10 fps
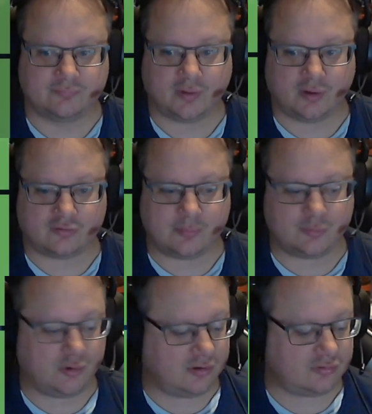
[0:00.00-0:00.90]
because I'm
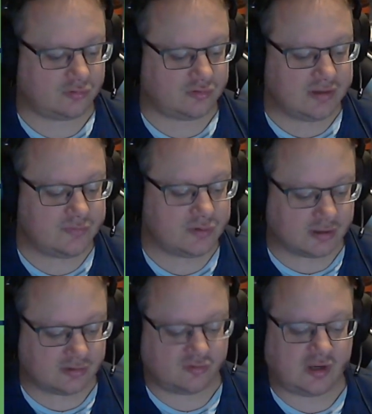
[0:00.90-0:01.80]
curious to see if you
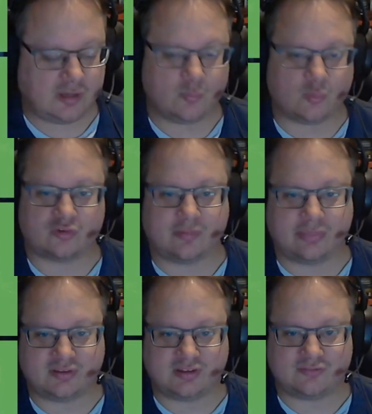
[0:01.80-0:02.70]
got the same or
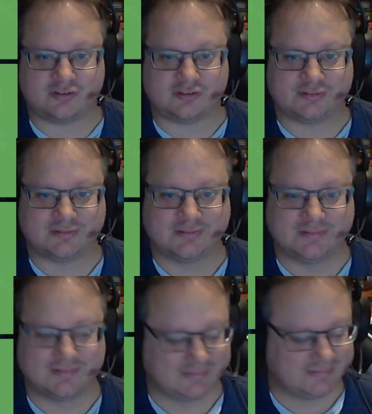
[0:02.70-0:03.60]
something different.
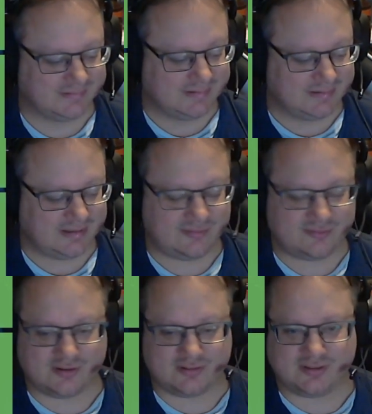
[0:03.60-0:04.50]
If
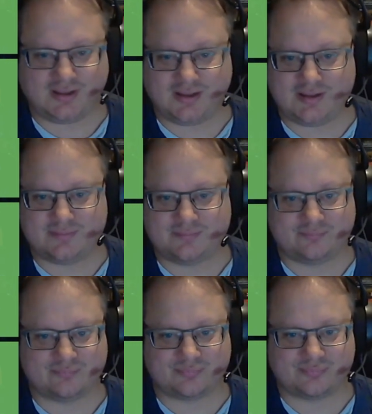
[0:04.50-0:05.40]
not,
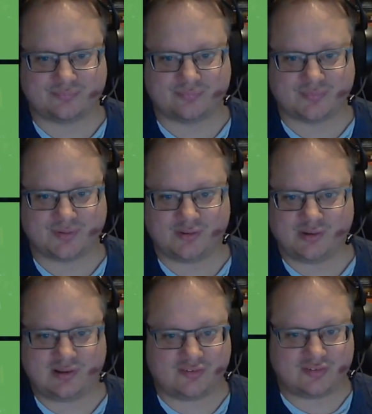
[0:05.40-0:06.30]

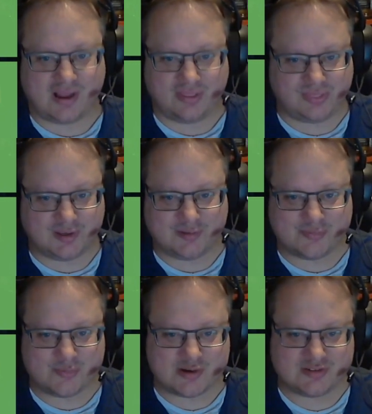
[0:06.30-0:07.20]
nonetheless, I thank you for
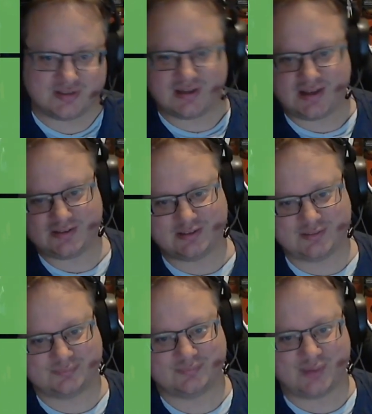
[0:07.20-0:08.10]
watching, and
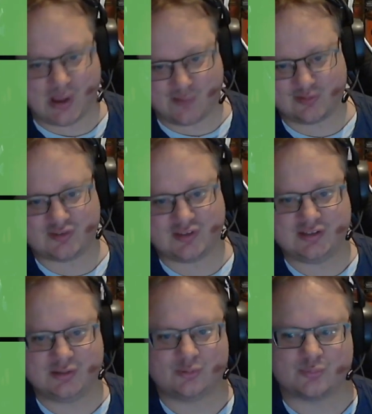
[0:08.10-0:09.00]
I will see
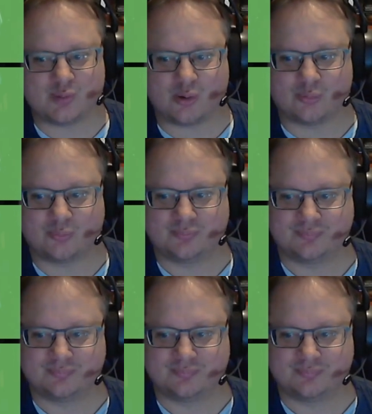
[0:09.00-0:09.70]
you tomorrow.